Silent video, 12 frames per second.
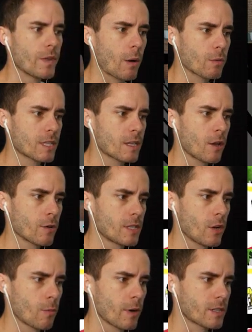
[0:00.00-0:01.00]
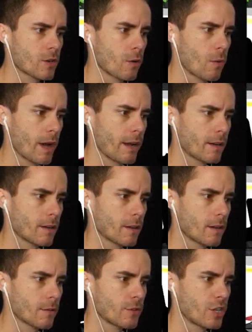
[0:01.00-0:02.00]
That was close. He almost got away.
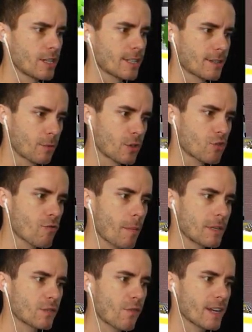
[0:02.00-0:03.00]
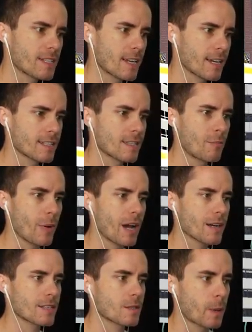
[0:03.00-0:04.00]
Oh, Jesus. We'll just rub his face against the
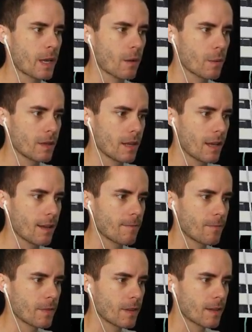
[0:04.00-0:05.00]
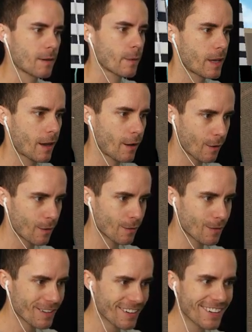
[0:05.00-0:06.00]
bars as we go in there. There we
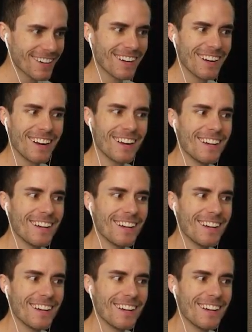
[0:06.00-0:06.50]
go.